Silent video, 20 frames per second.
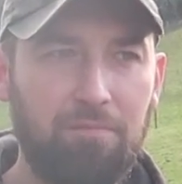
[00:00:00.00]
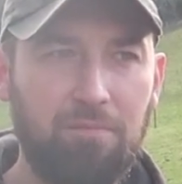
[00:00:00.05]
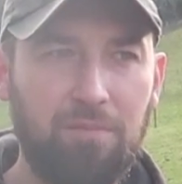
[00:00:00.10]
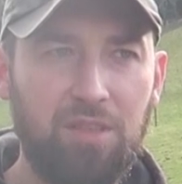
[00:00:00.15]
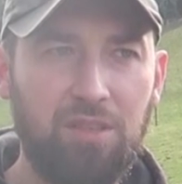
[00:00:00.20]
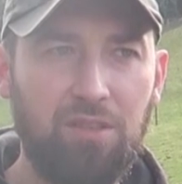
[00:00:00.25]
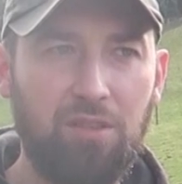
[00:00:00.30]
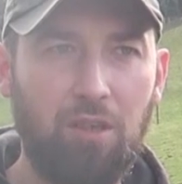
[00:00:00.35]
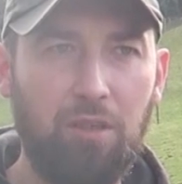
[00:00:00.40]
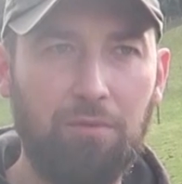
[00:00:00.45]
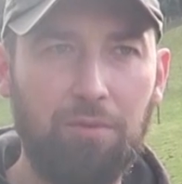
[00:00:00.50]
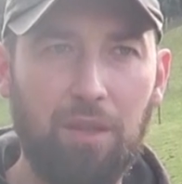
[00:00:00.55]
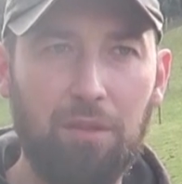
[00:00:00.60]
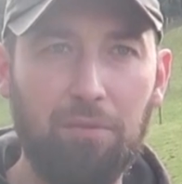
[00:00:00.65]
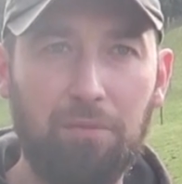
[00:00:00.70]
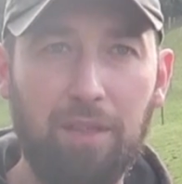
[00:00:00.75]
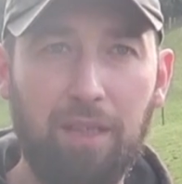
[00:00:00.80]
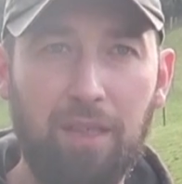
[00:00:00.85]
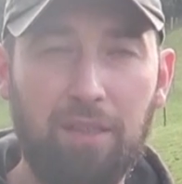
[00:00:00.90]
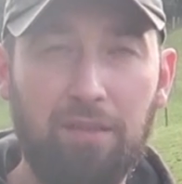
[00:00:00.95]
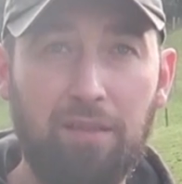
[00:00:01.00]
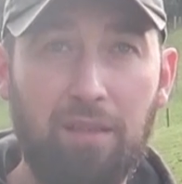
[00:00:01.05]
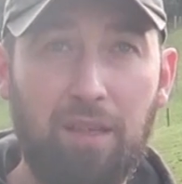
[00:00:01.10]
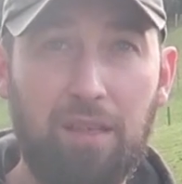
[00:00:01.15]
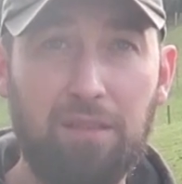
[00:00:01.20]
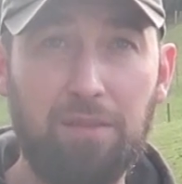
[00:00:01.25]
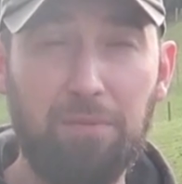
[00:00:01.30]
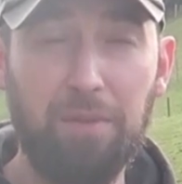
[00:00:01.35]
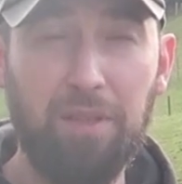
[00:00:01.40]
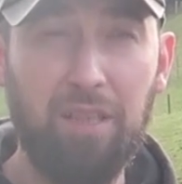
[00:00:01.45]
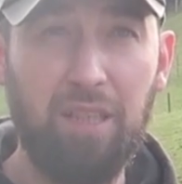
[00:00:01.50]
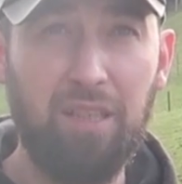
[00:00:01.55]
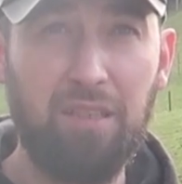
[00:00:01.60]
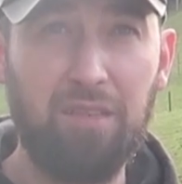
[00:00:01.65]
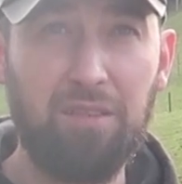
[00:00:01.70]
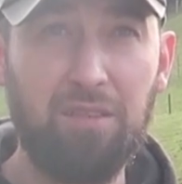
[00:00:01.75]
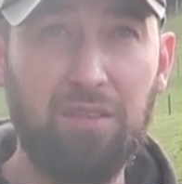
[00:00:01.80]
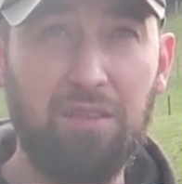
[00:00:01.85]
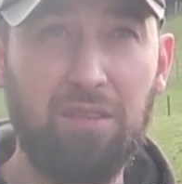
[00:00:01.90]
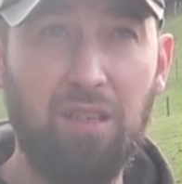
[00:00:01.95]
storm that we had last
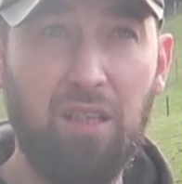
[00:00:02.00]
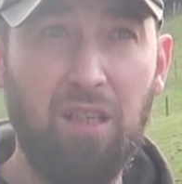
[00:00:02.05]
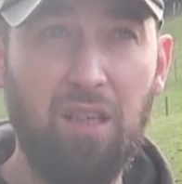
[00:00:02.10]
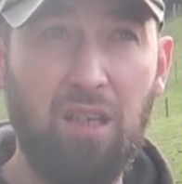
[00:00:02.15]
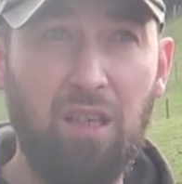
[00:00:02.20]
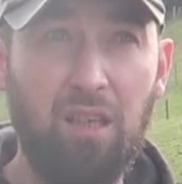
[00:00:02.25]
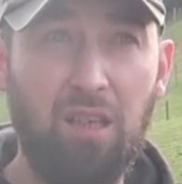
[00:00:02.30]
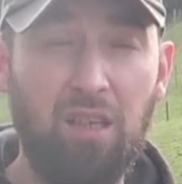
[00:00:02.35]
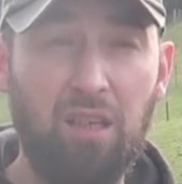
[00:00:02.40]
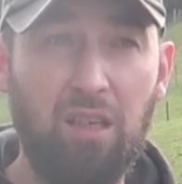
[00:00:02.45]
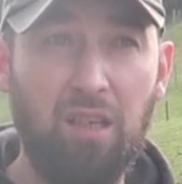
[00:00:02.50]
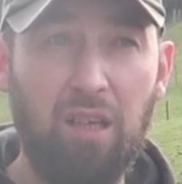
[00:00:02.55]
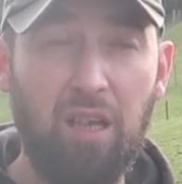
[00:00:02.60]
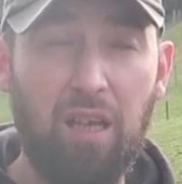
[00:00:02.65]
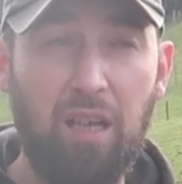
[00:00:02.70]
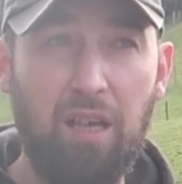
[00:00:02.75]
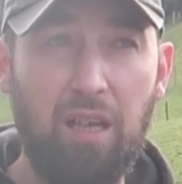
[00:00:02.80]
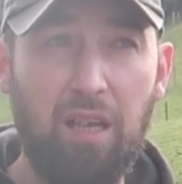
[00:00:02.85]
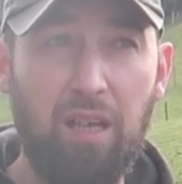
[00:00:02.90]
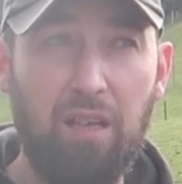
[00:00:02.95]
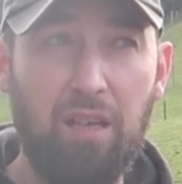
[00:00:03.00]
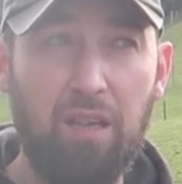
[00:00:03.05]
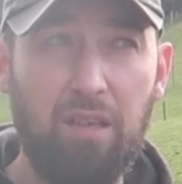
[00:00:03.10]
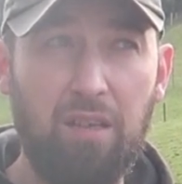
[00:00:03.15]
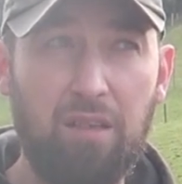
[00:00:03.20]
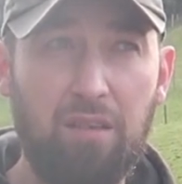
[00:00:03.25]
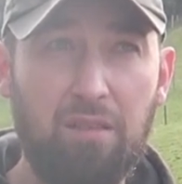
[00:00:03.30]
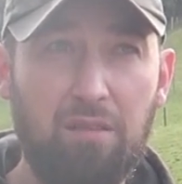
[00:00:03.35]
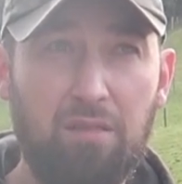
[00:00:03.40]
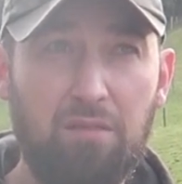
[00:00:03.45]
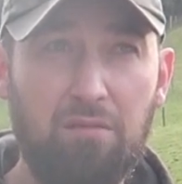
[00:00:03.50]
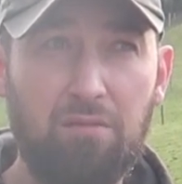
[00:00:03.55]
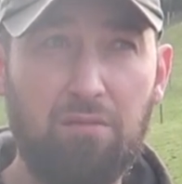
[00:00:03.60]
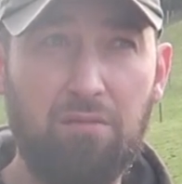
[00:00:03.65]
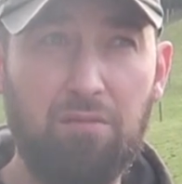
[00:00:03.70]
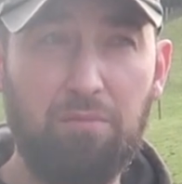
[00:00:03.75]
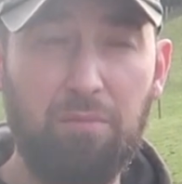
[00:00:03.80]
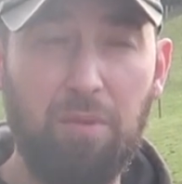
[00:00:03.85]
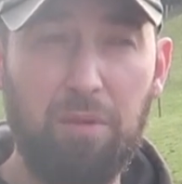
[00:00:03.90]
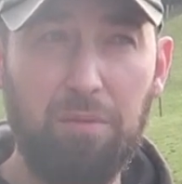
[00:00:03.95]
weekend, and
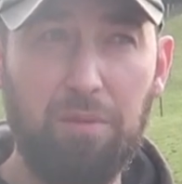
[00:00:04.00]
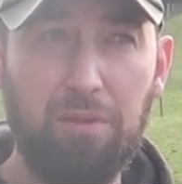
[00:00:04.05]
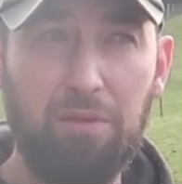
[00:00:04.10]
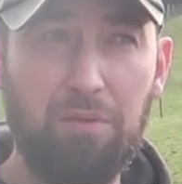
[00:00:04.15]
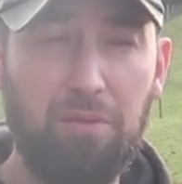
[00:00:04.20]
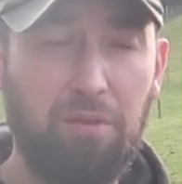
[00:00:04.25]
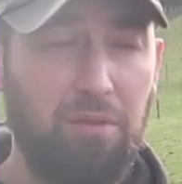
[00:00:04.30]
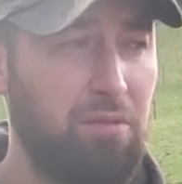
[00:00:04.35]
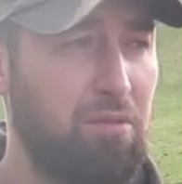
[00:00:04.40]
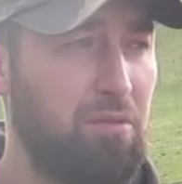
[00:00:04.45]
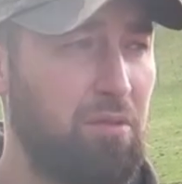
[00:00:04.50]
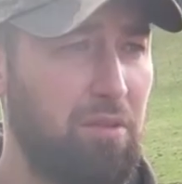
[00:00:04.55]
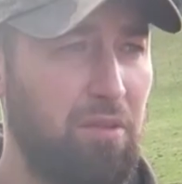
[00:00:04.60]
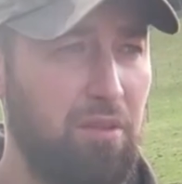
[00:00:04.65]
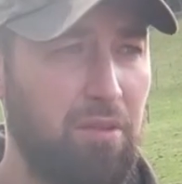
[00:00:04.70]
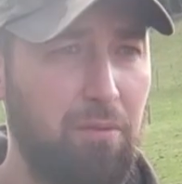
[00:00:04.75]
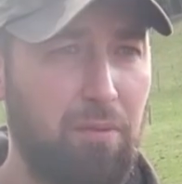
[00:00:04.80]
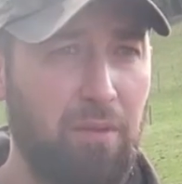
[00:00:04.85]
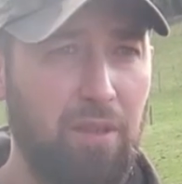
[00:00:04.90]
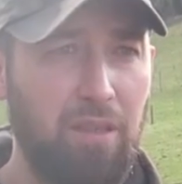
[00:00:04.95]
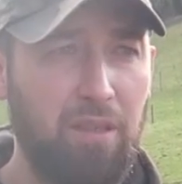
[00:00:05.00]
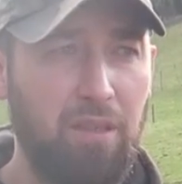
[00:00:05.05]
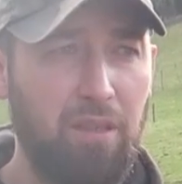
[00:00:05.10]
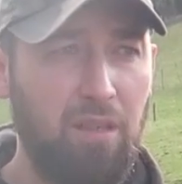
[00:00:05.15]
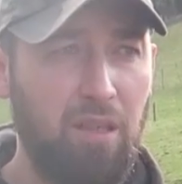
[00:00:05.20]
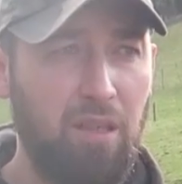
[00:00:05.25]
maybe during the week.